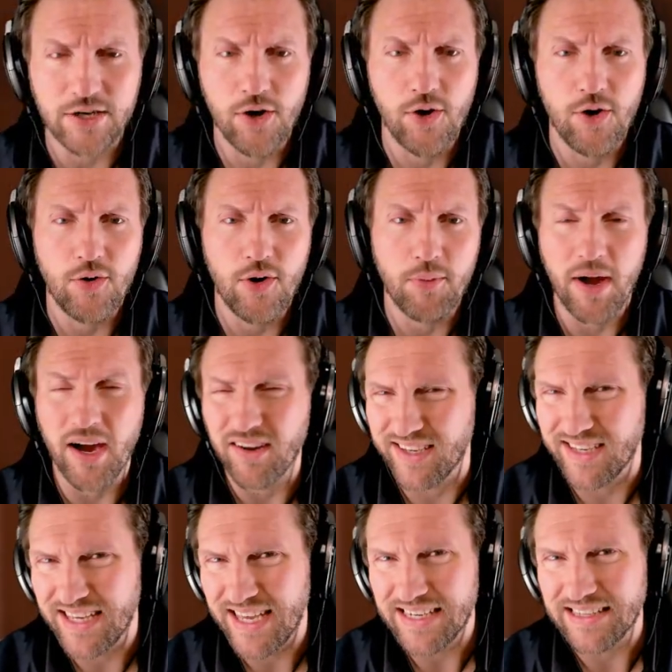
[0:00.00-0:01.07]
to know about
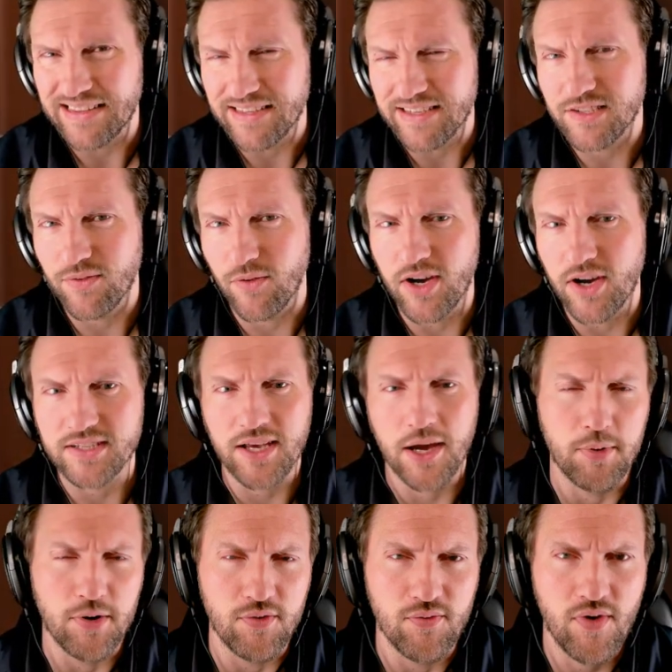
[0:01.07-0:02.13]
getting this device
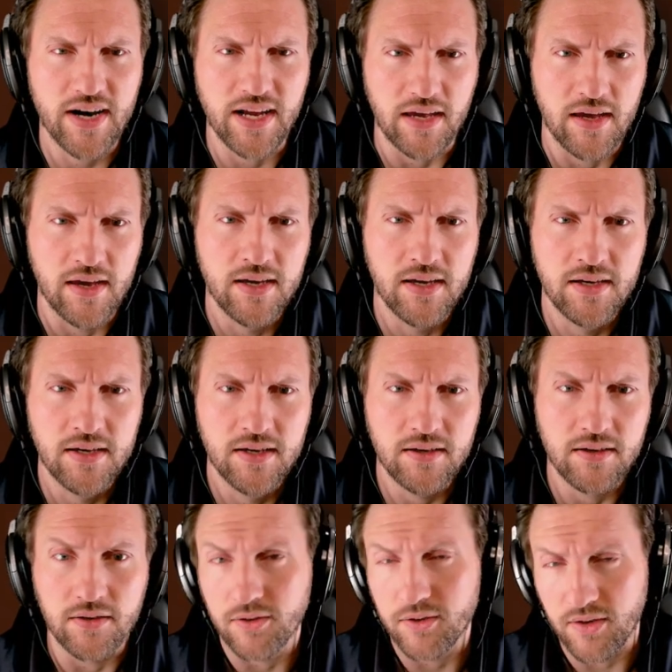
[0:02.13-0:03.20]
up and running,
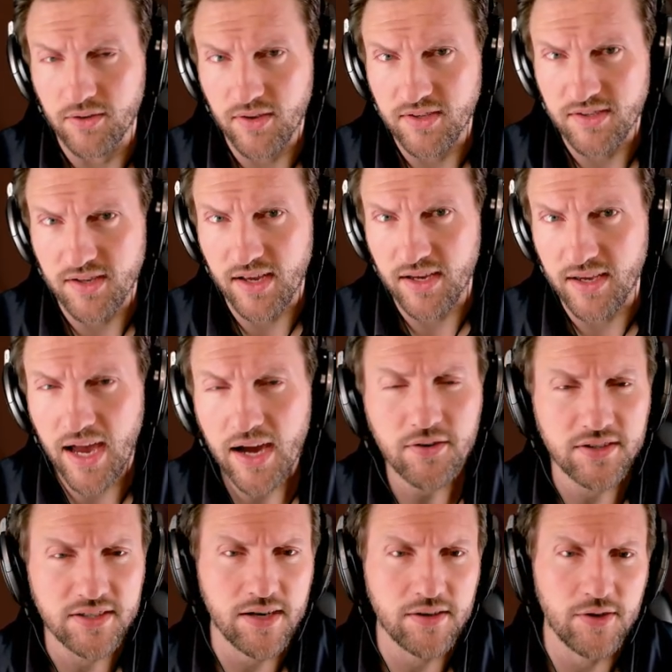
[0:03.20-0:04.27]
including things like how
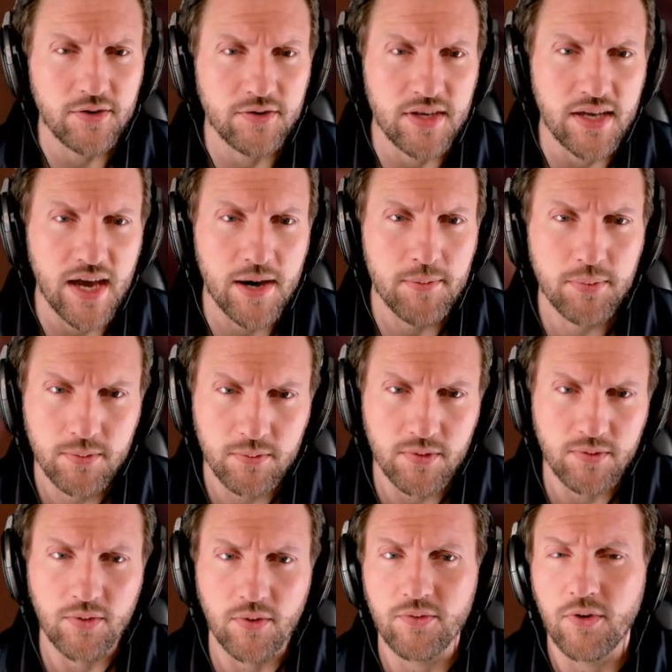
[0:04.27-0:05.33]
to download the app.
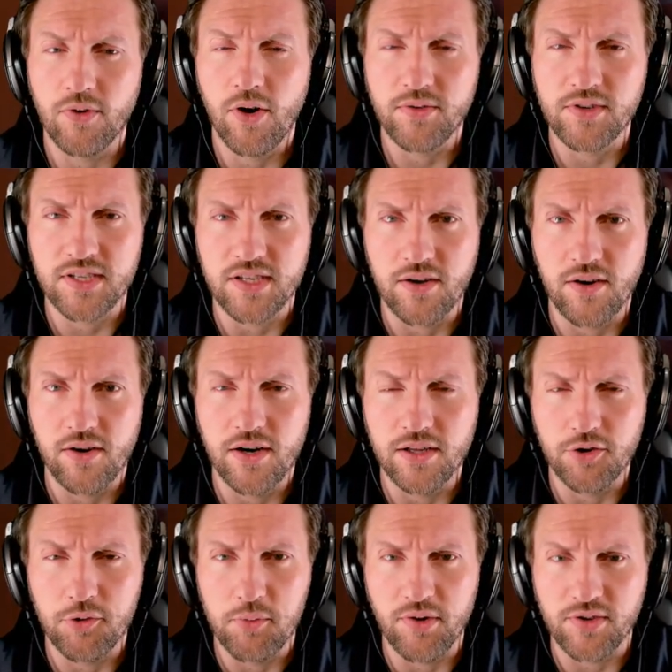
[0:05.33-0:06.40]
We've obviously got a
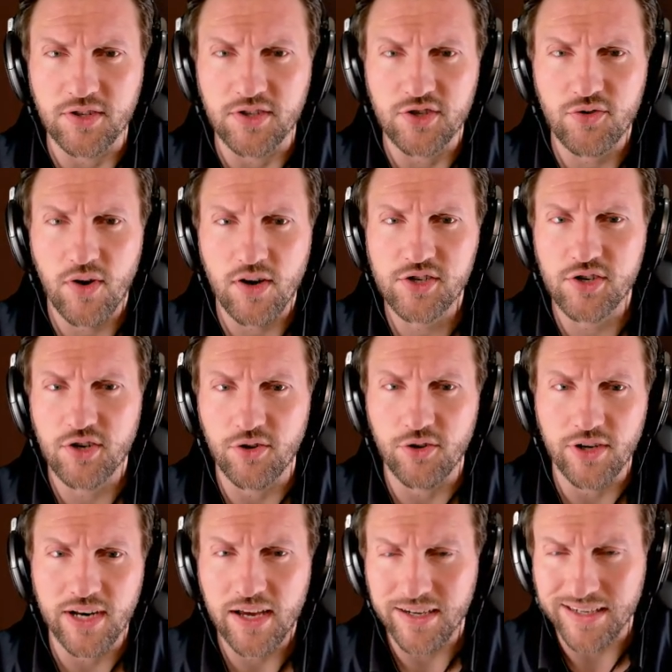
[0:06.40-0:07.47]
little bit of instruction
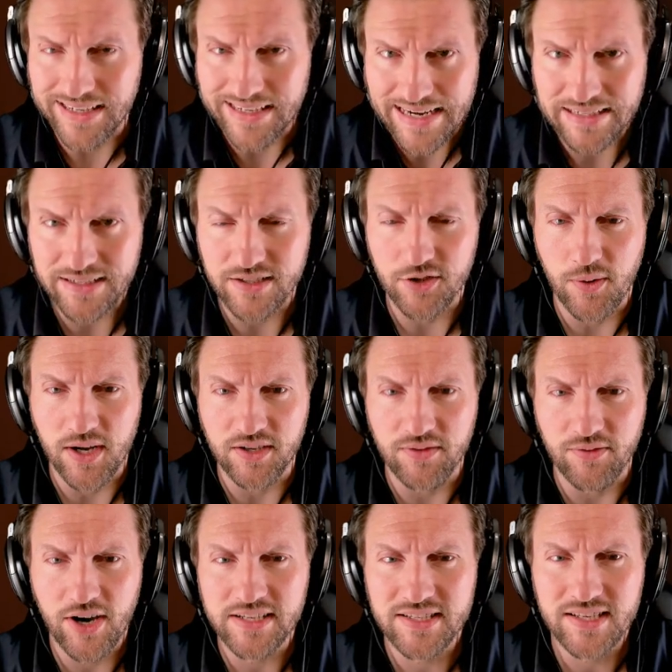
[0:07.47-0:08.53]
on how to connect it to our
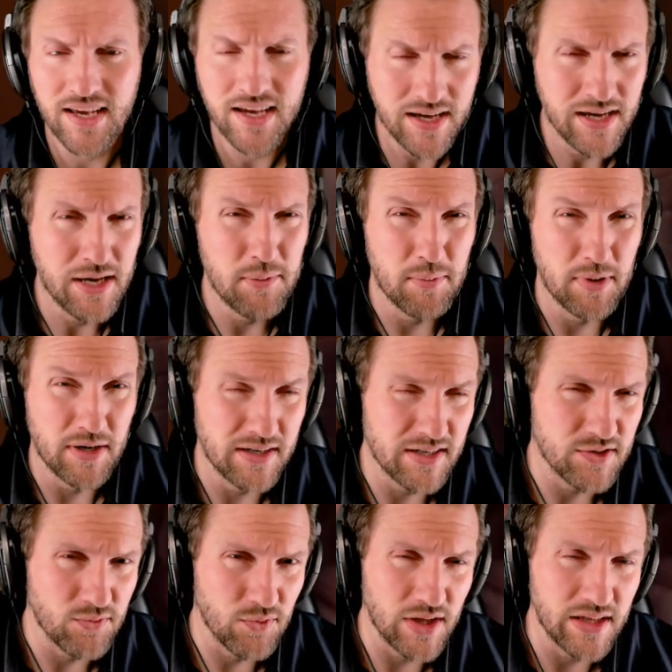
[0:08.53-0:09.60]
device, but it
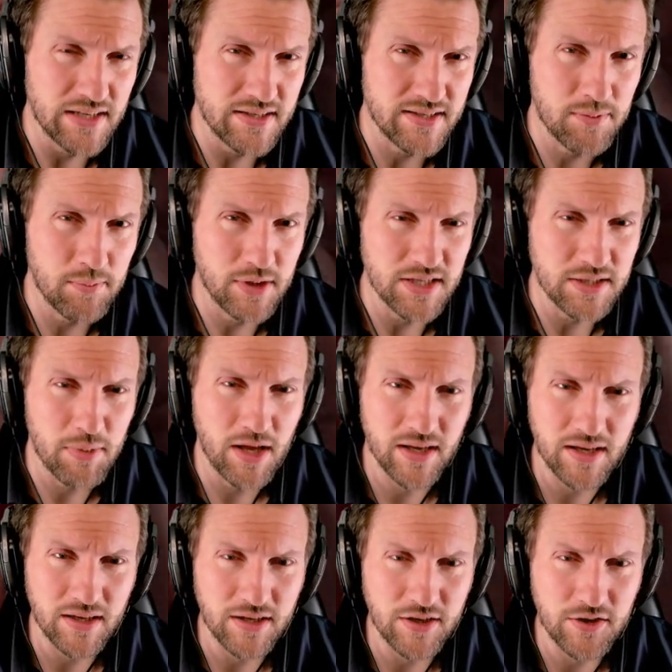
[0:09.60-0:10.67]
is really as simple as
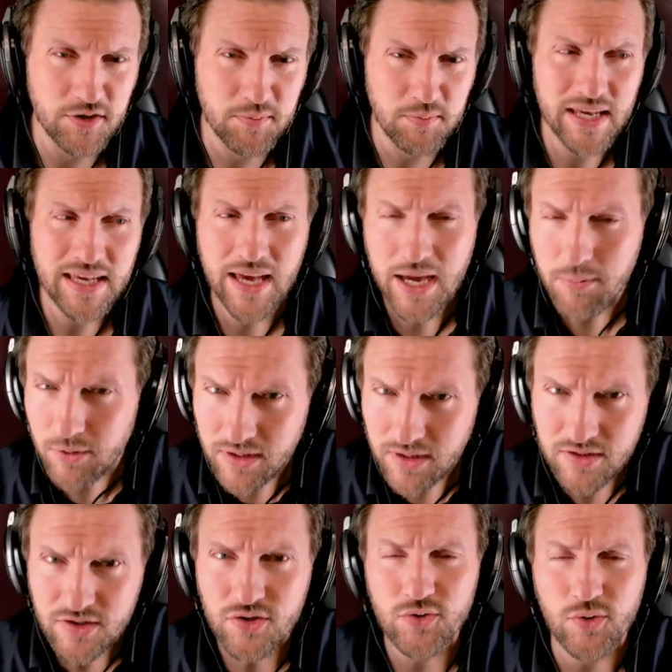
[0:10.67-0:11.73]
plugging in a USB cable,
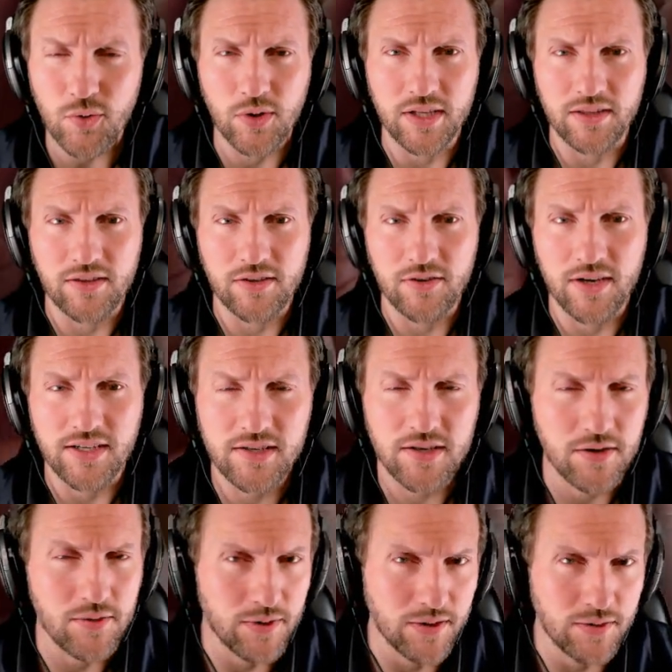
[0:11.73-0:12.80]
installing the nice
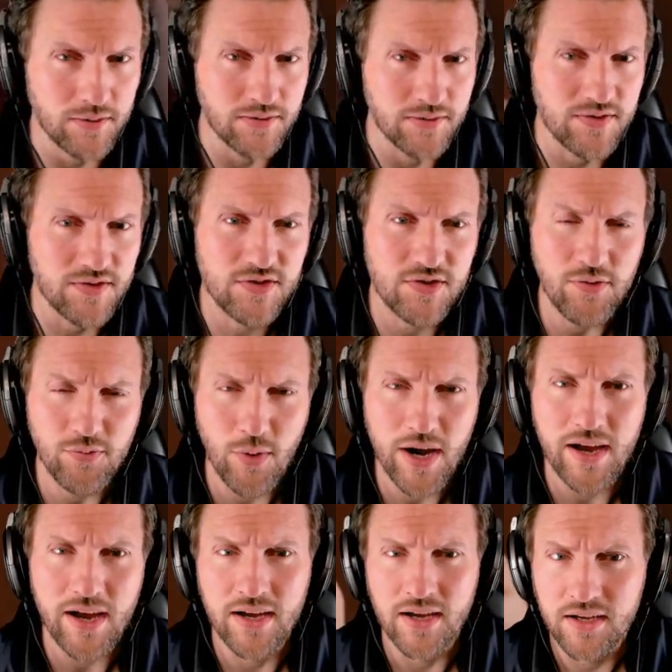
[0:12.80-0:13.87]
Huion
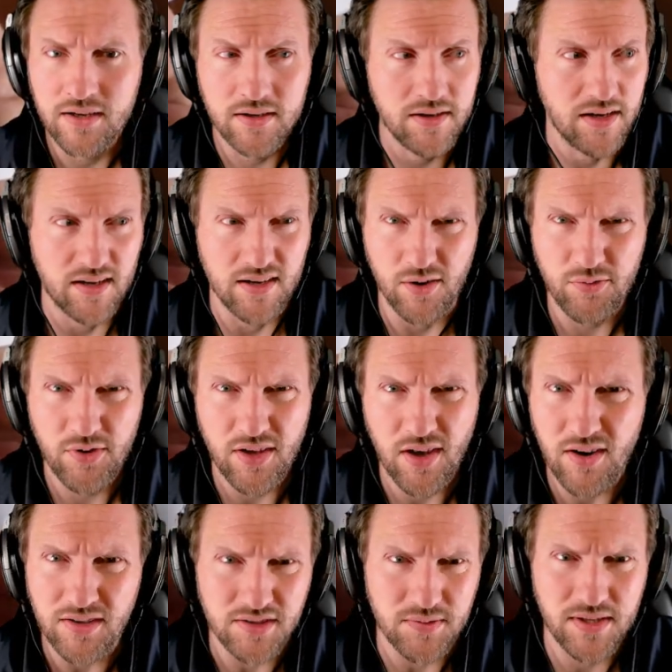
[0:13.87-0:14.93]
software, and off you
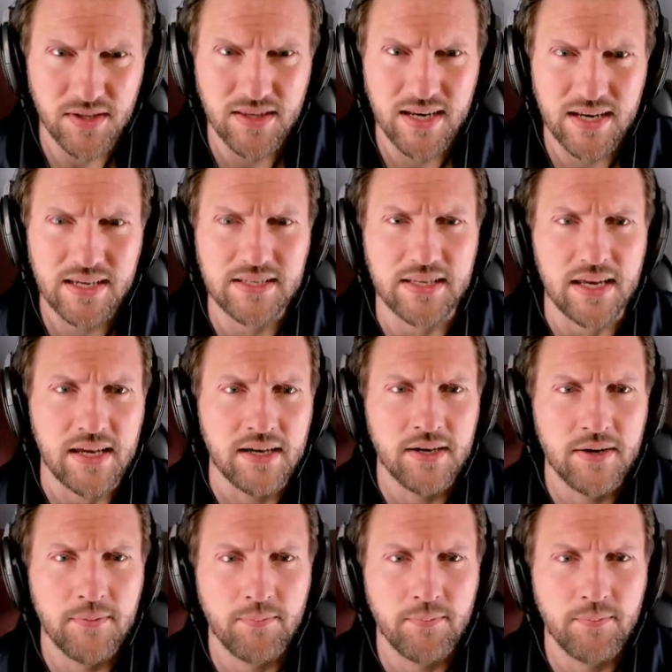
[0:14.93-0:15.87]
go. It's really that easy.